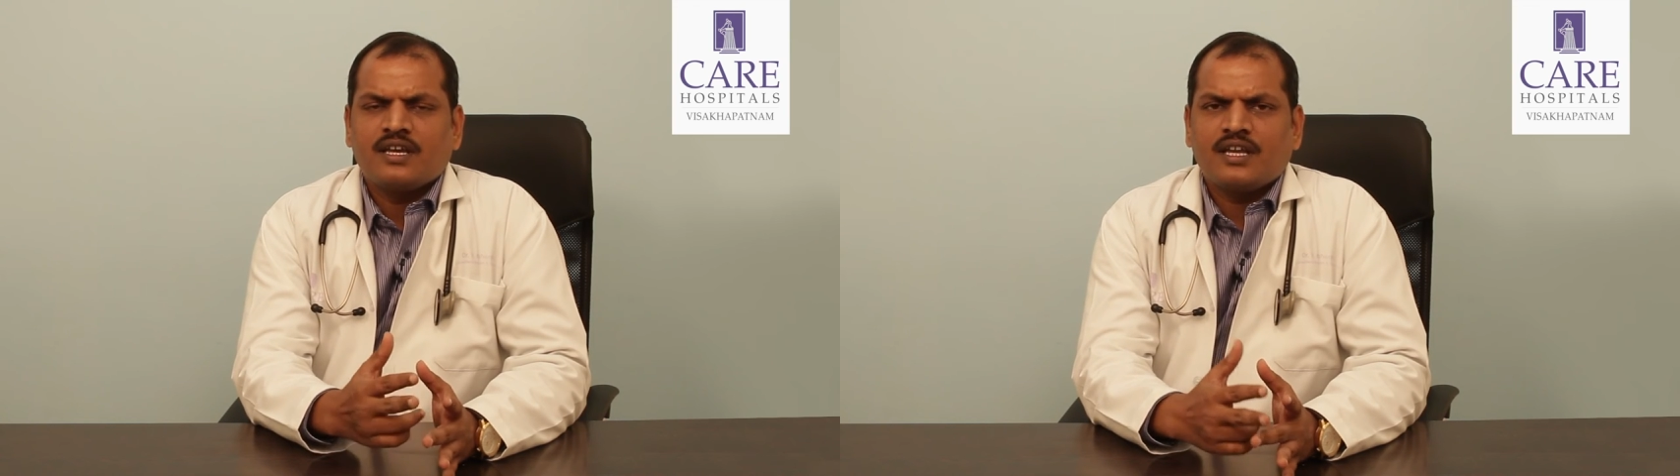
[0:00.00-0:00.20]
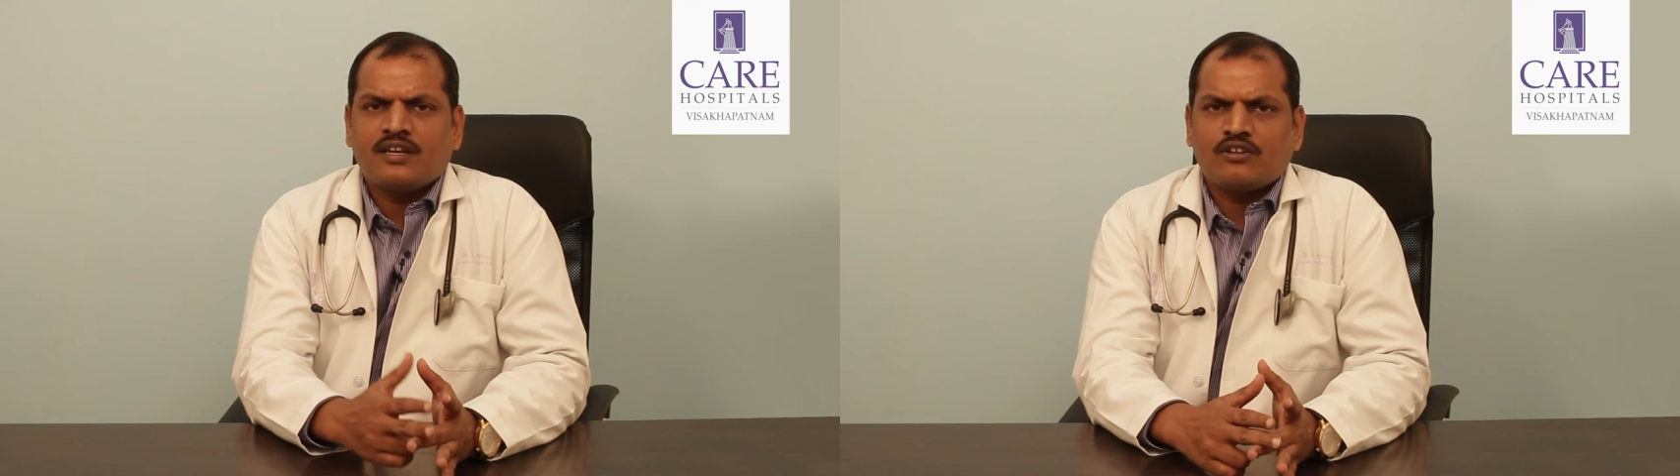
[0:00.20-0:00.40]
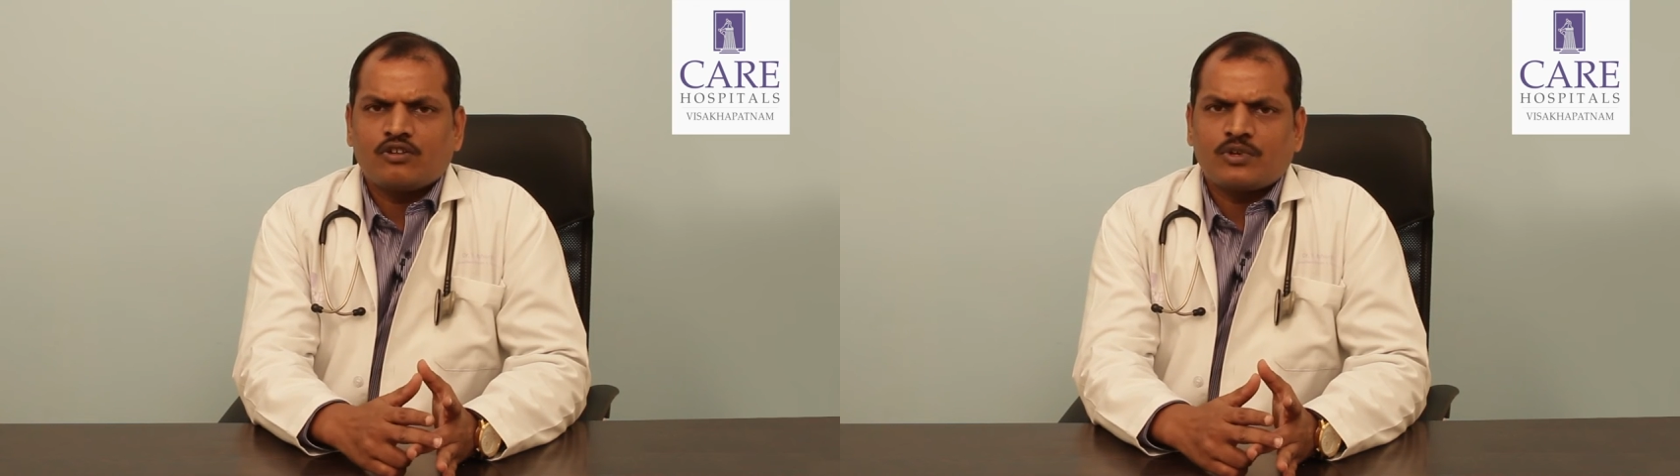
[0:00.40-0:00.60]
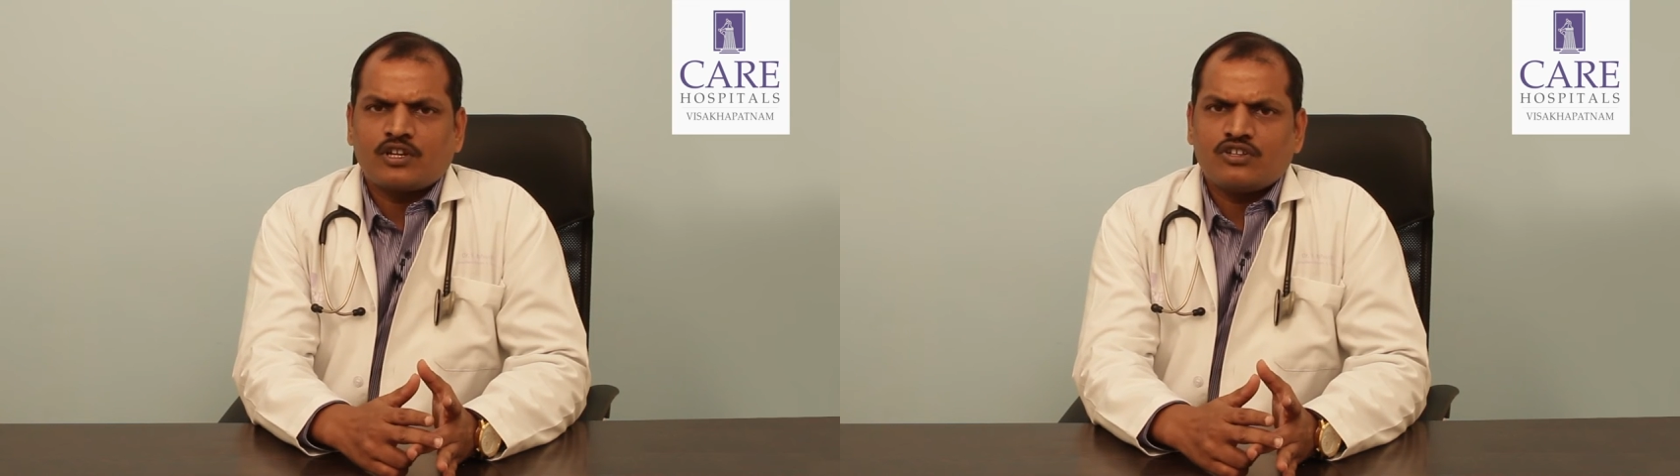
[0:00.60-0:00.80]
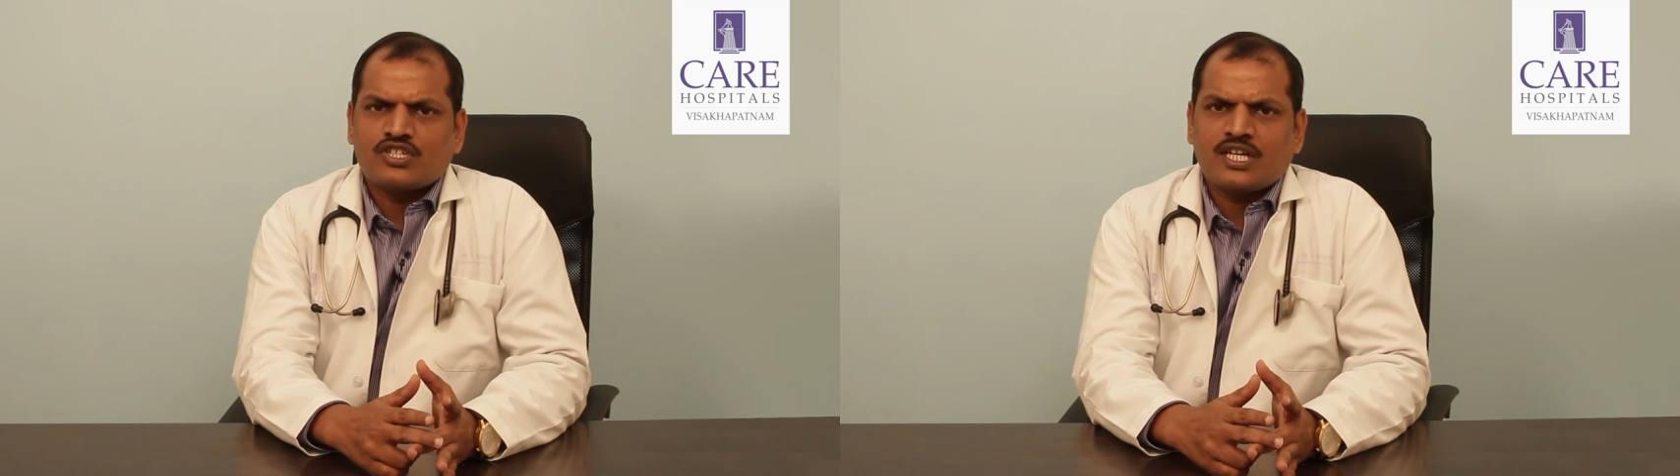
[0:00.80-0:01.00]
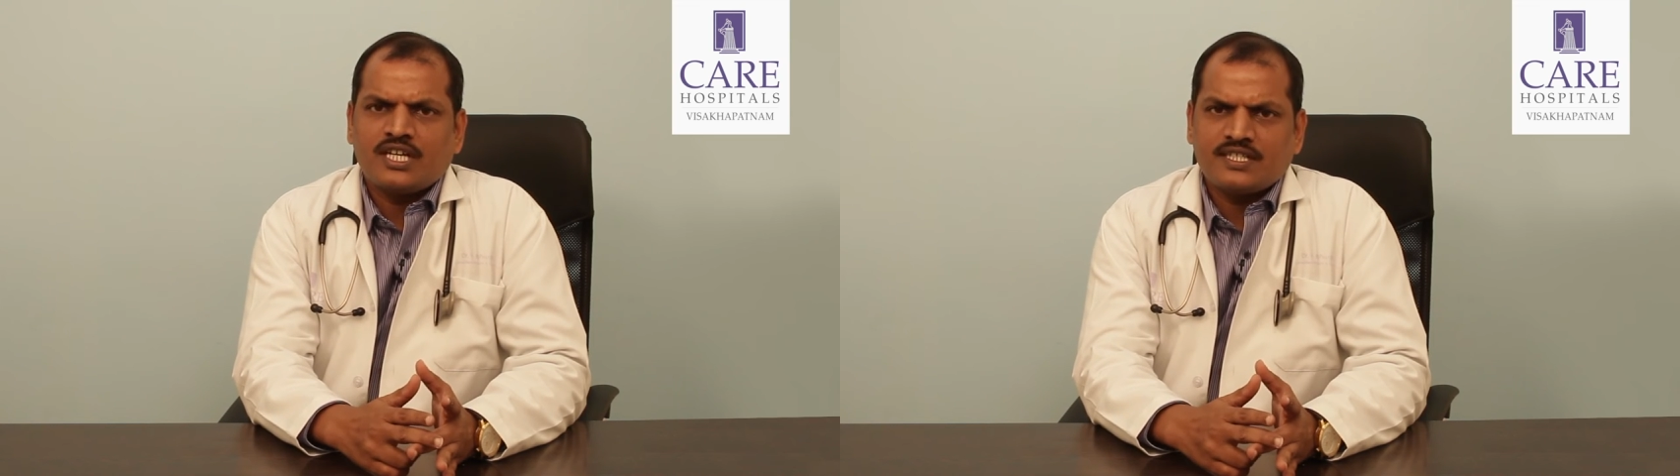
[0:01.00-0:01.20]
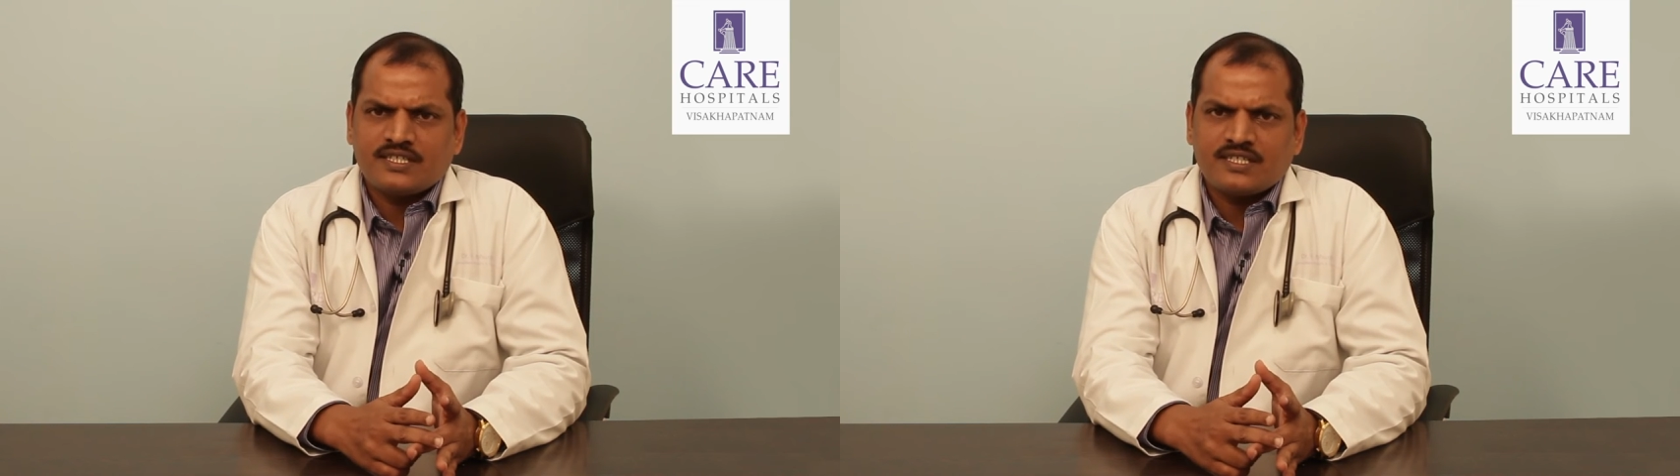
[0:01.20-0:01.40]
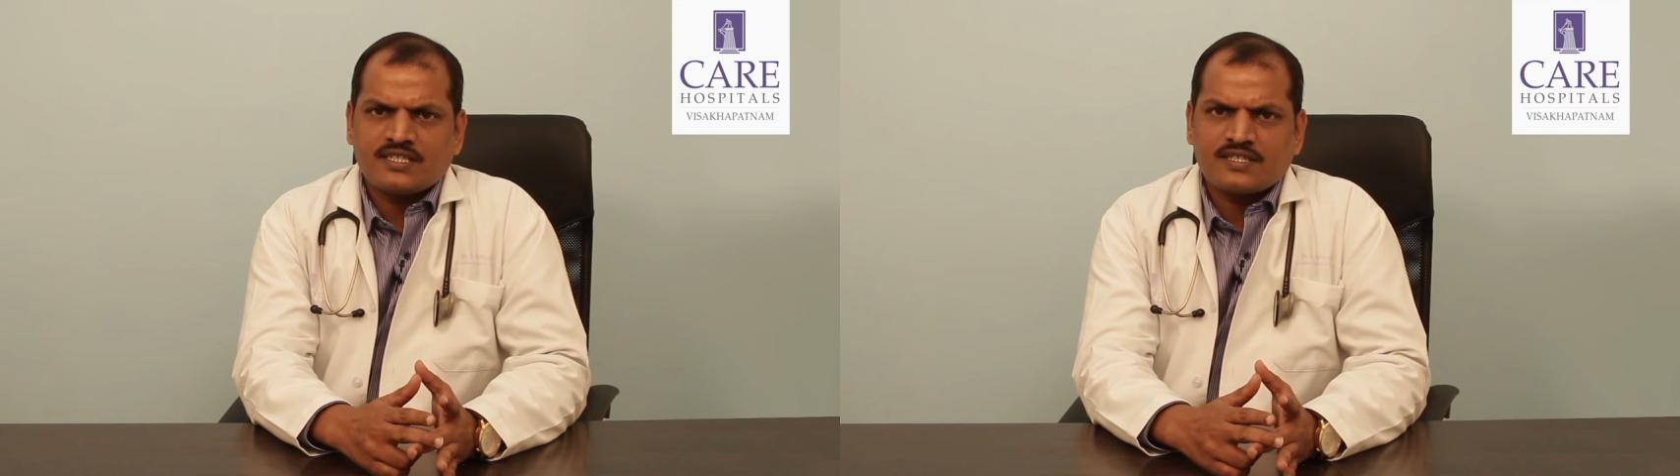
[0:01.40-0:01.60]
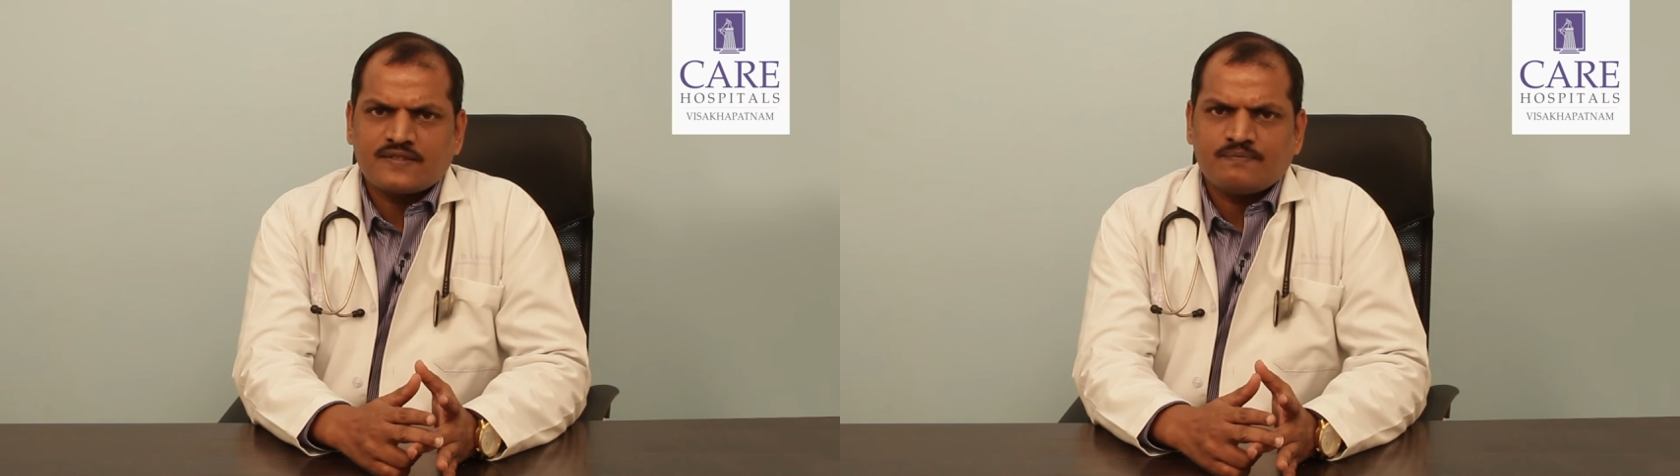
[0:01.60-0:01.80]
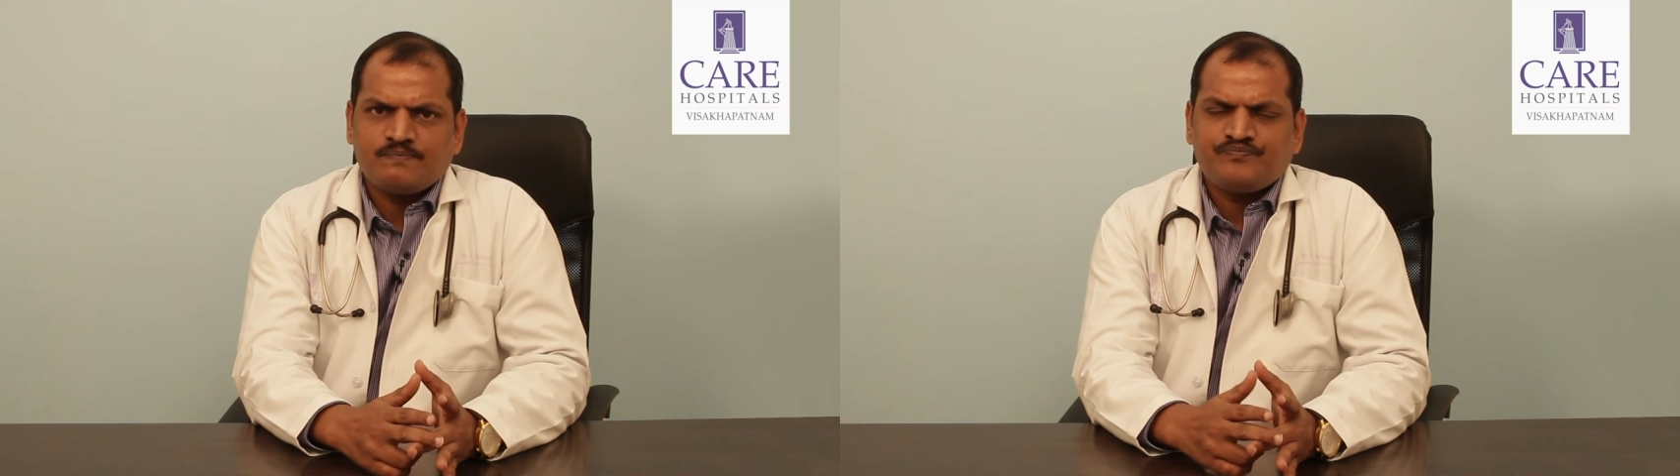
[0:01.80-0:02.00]
in rheumatological
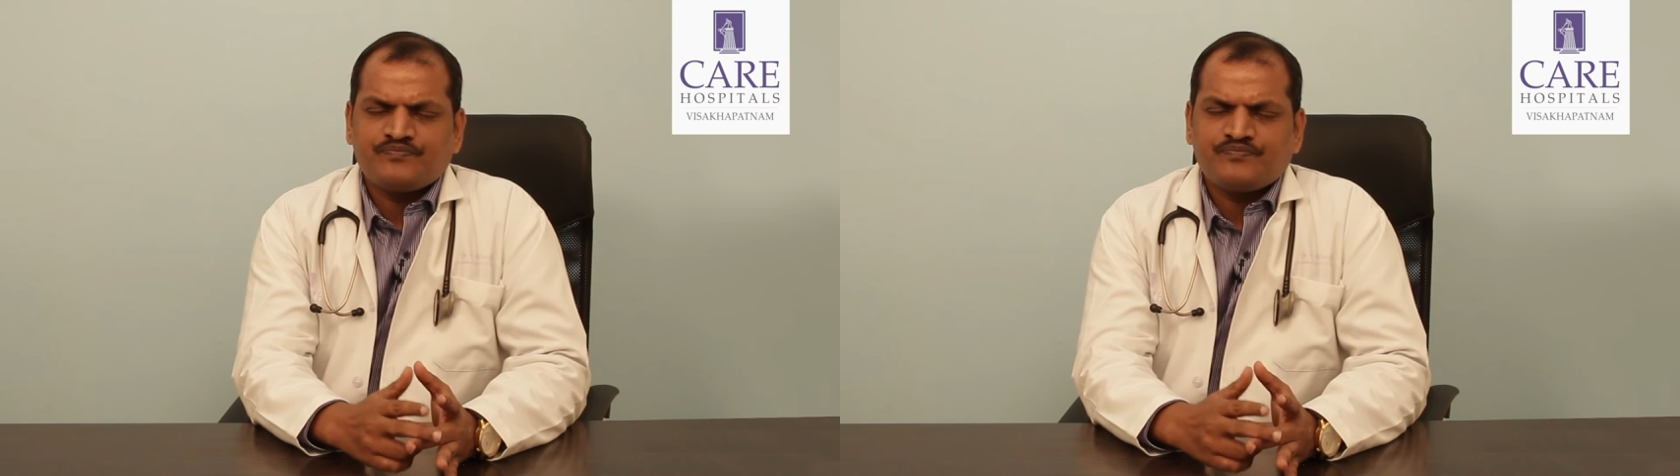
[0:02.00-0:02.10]
diseases.